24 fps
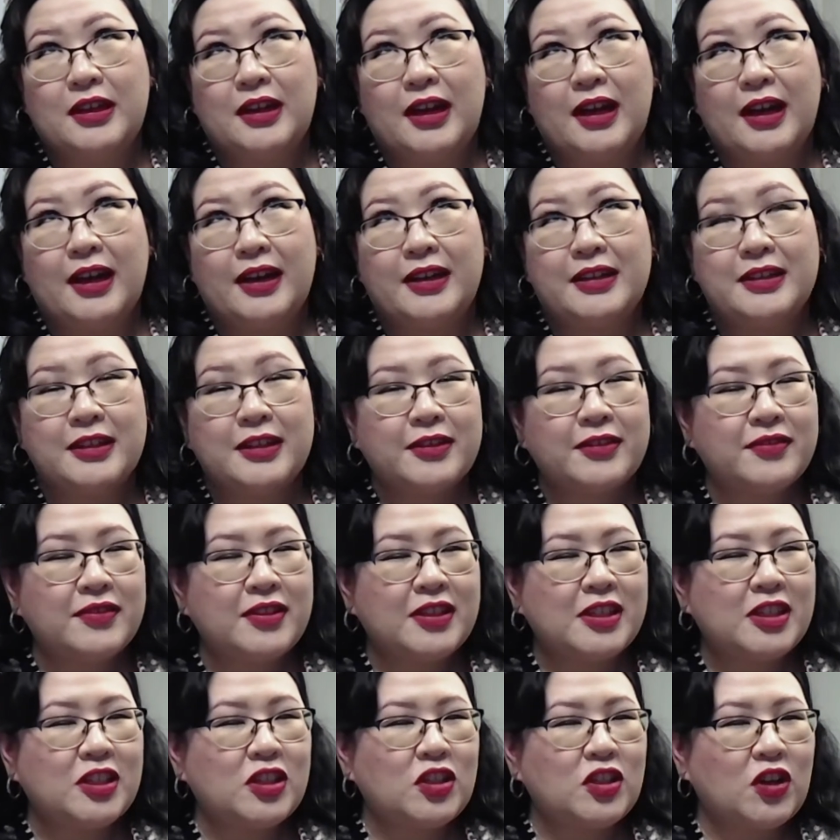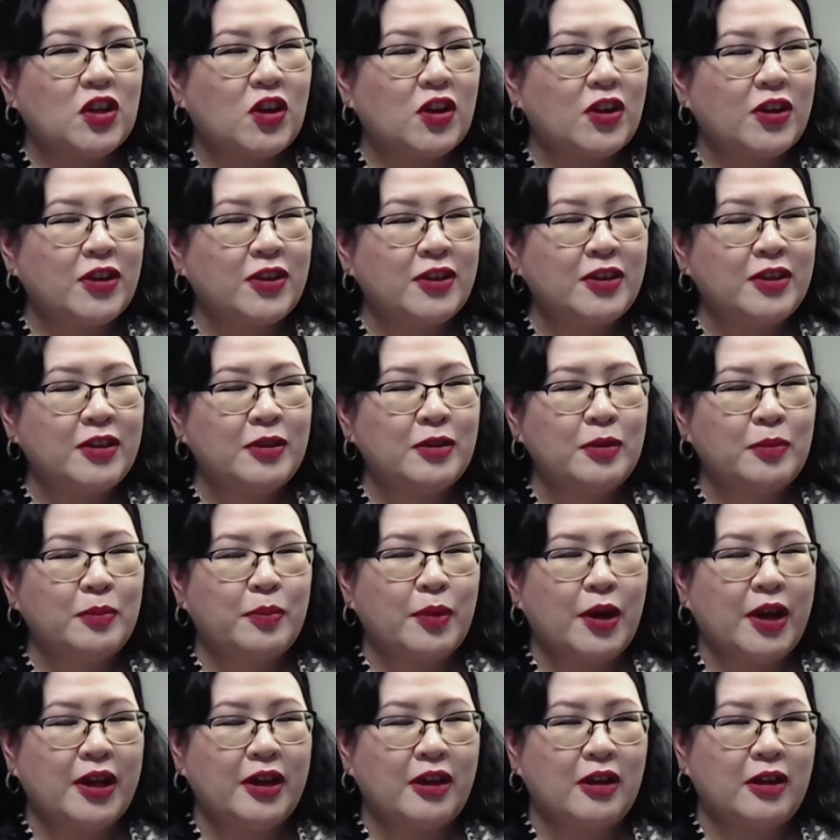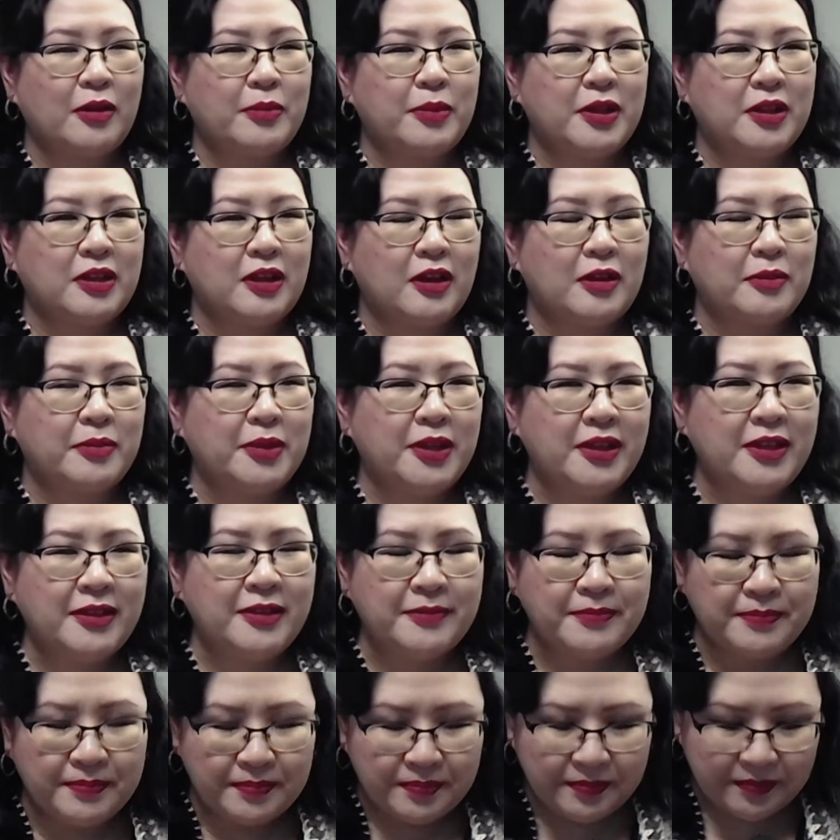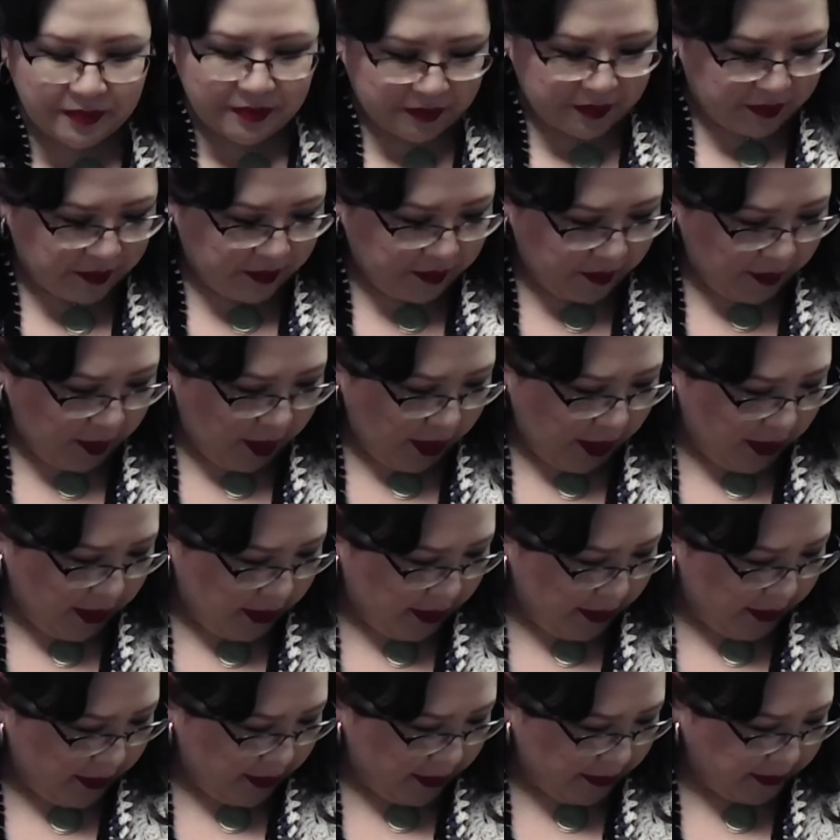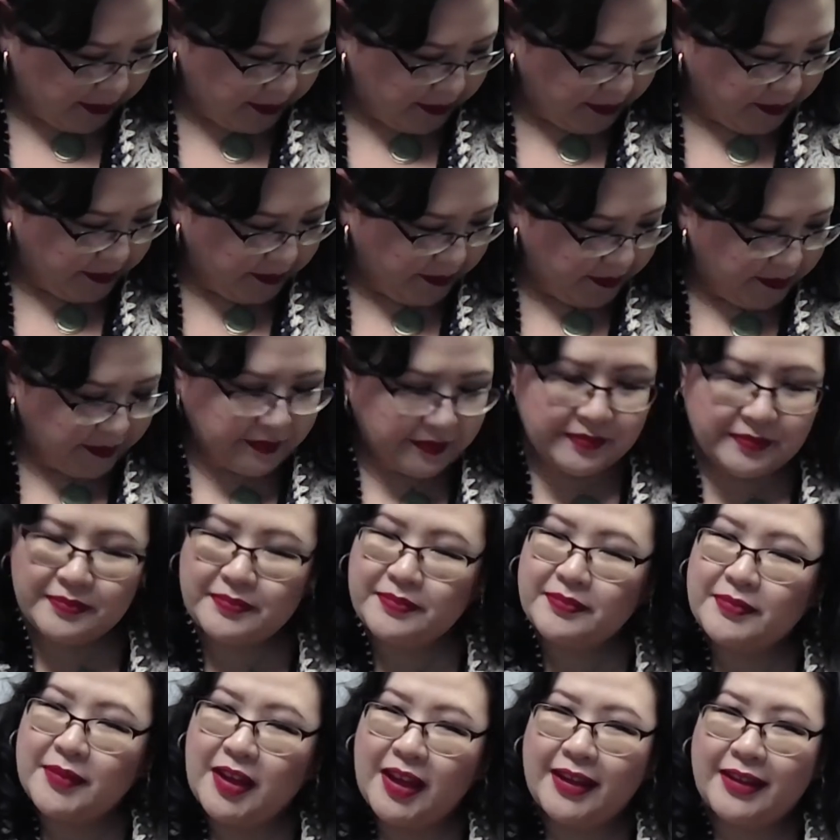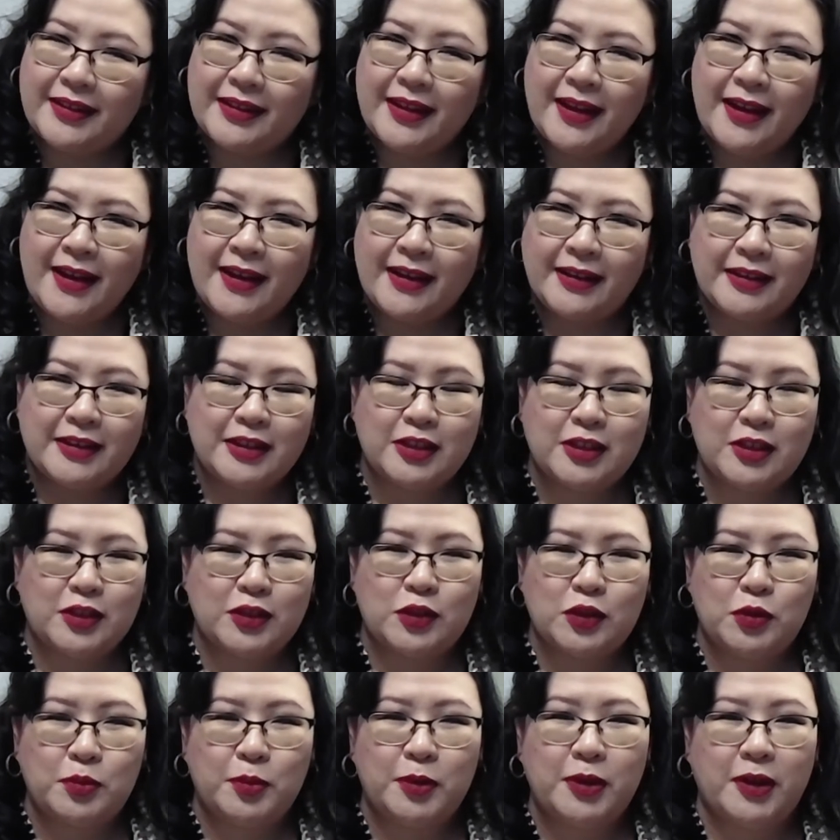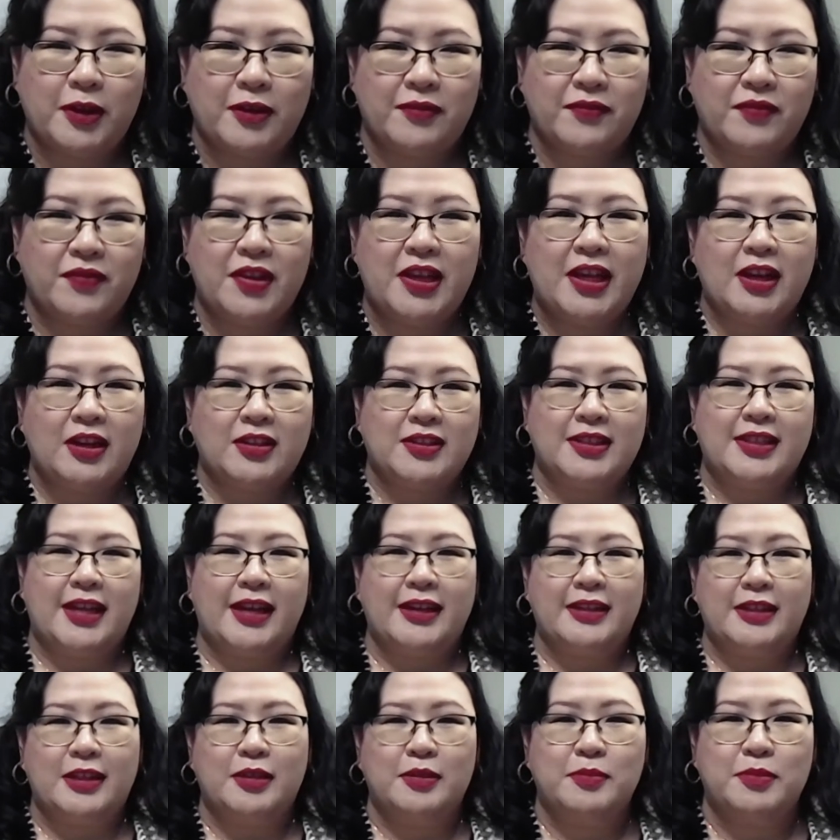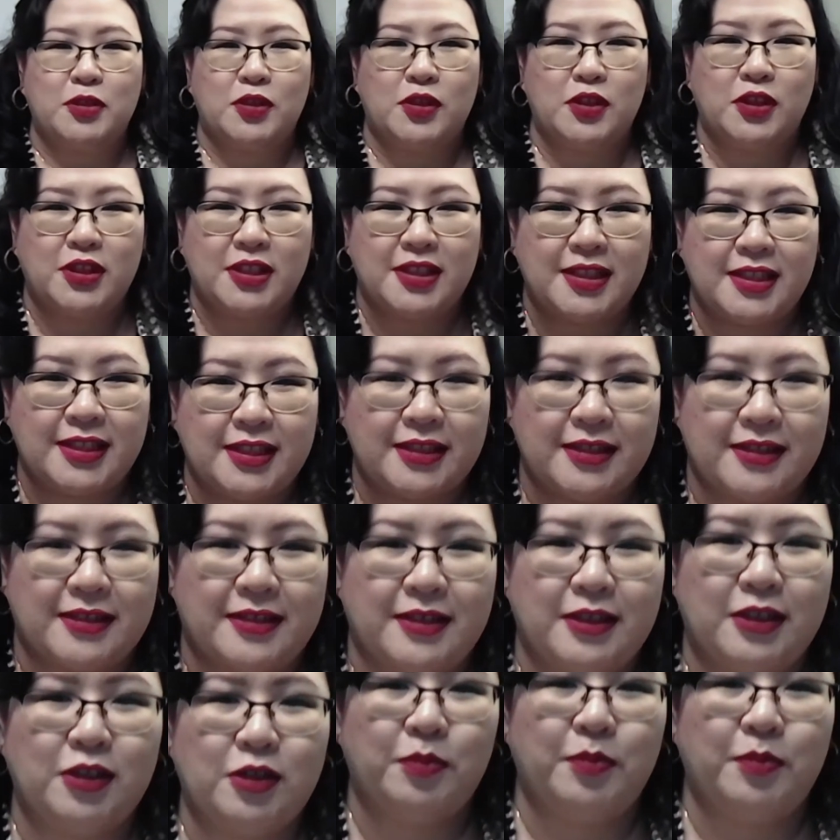I Love This Yarn by Hobby Lobby. And yeah, it's super comfy. I'll stand up so you can see it a little